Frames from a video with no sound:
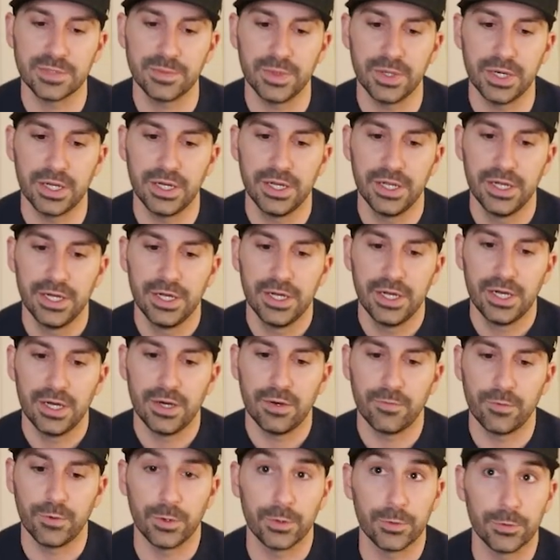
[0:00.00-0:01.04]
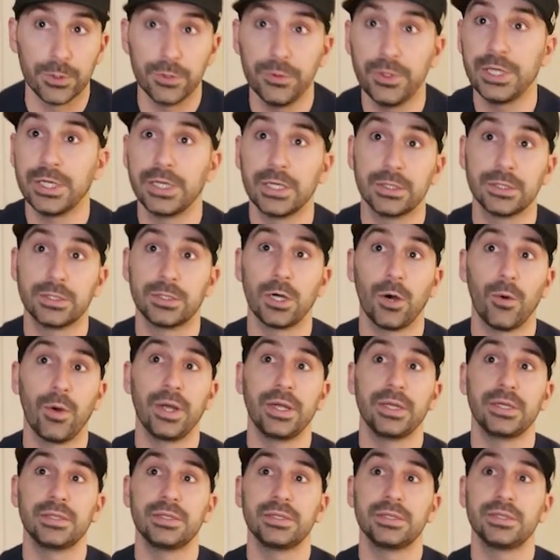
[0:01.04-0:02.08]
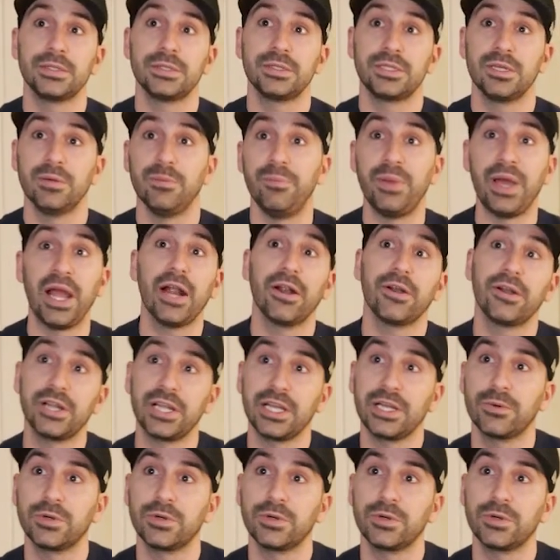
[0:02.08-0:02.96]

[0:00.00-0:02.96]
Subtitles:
But we were really going to Bari,